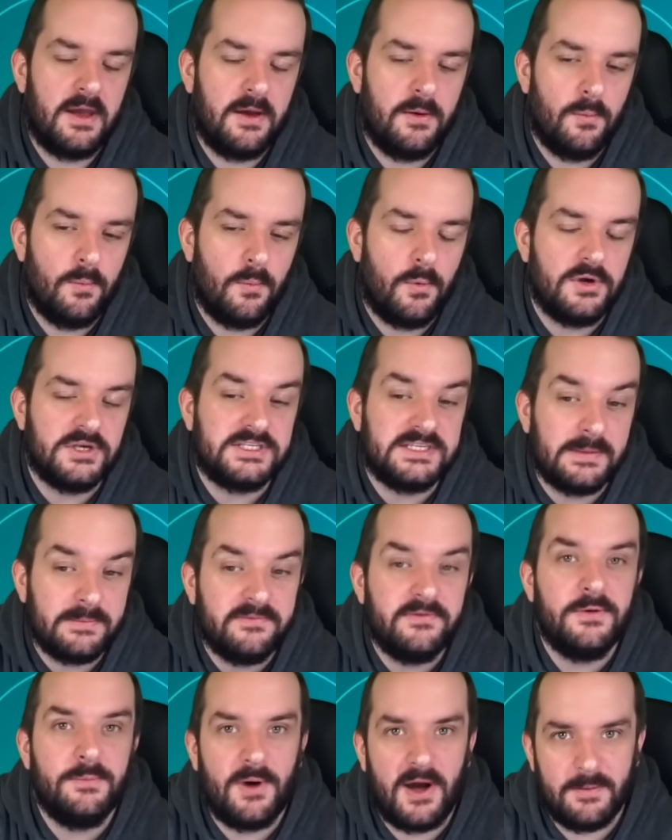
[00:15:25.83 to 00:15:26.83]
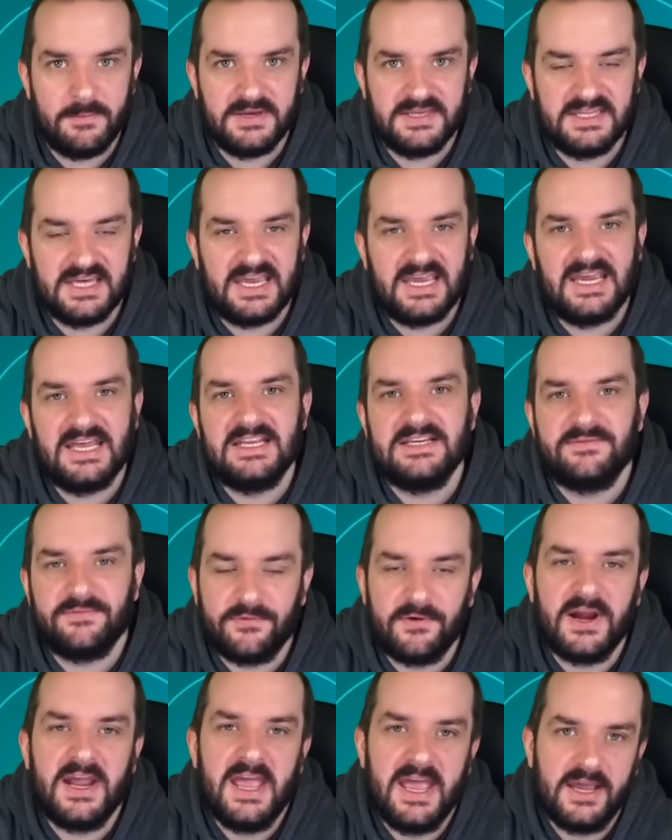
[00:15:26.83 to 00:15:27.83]
what some of you might be thinking is
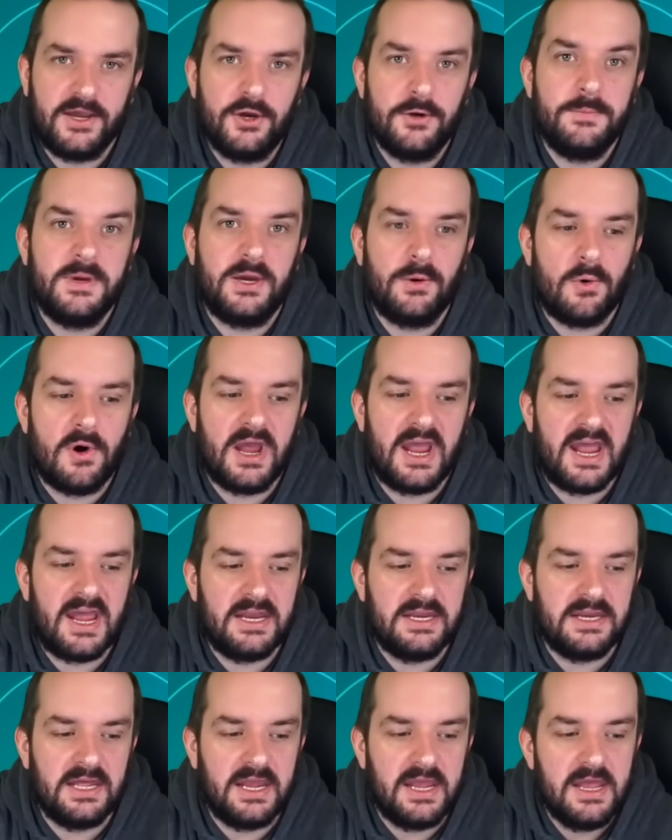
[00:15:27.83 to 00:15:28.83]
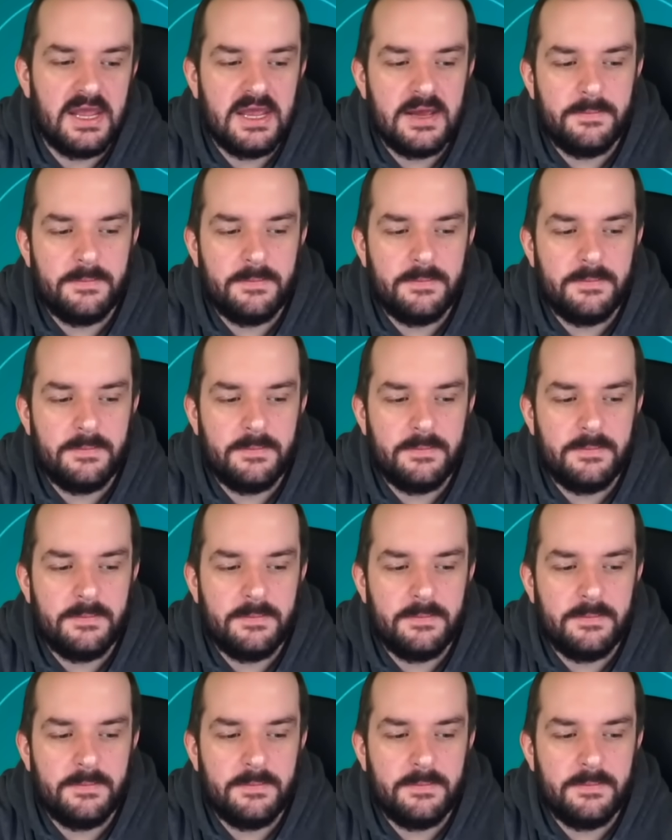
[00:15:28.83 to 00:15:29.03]
free hit could be quite handy,